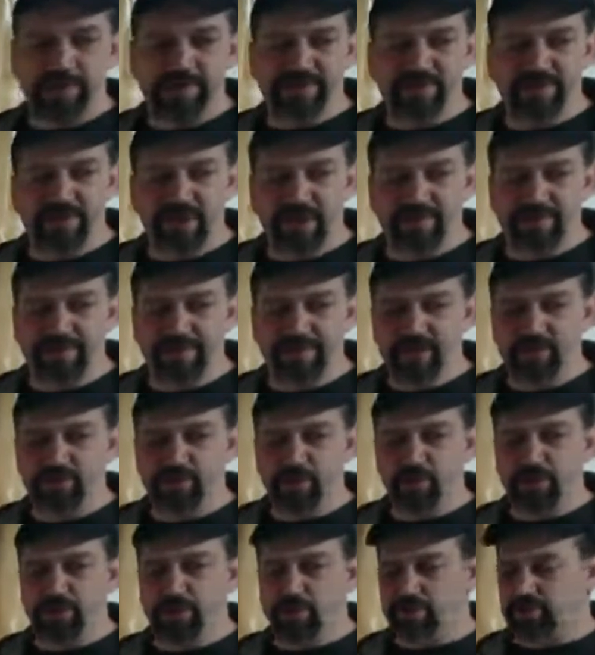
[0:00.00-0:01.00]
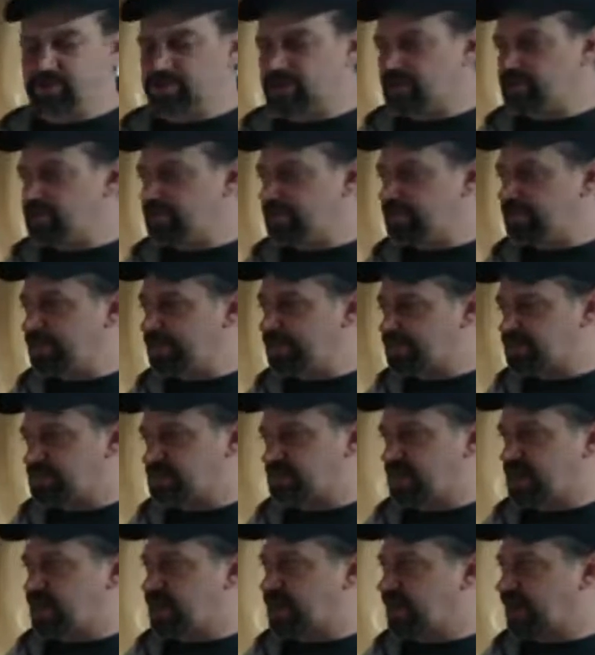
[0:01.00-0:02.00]
Send me a message on Facebook or send me a
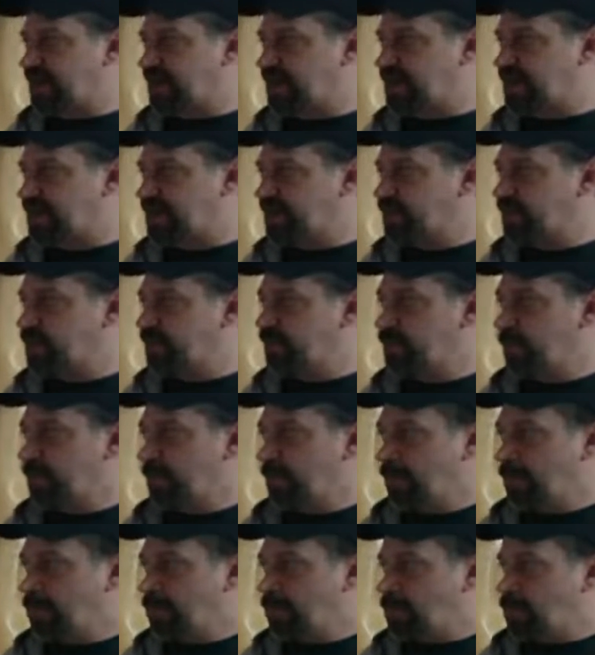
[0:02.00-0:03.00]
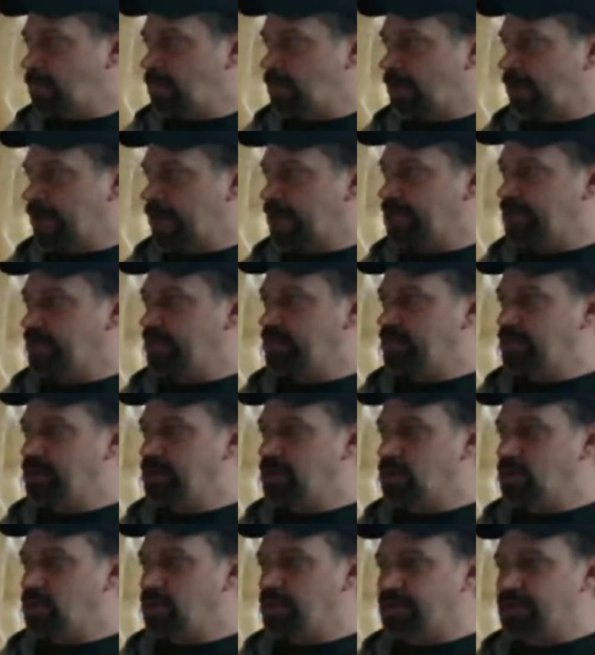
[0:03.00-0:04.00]
message on here and
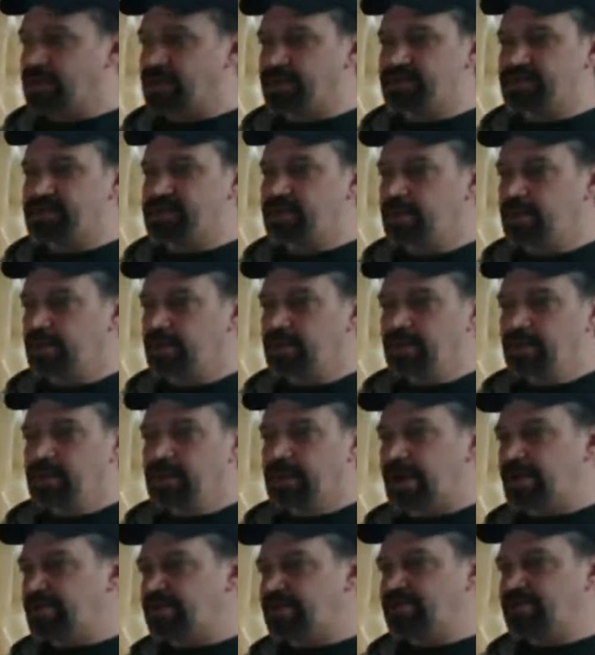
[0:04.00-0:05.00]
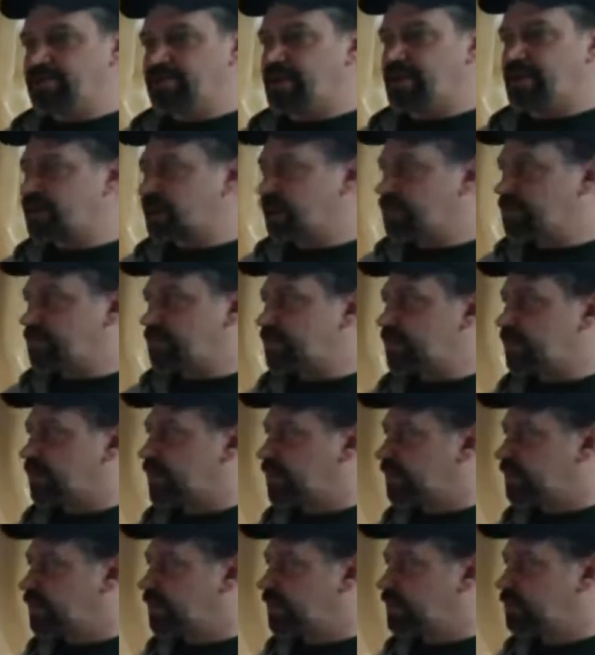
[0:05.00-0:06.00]
let me know because I've
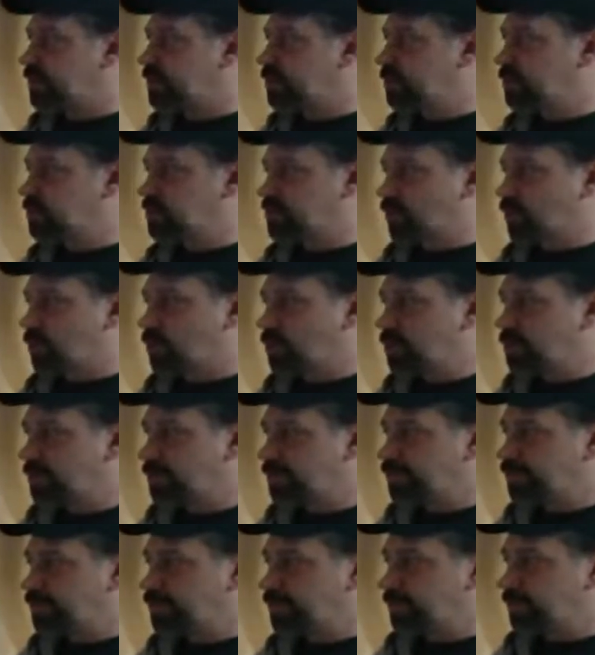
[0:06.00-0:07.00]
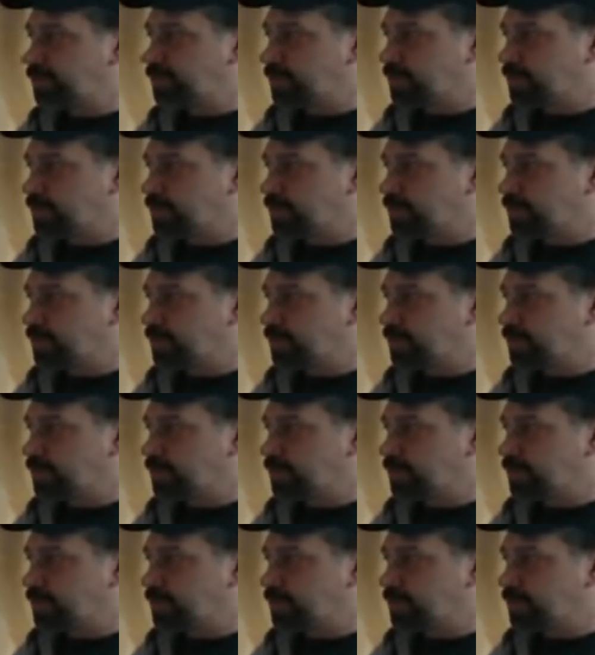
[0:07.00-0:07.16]
covered the tombstone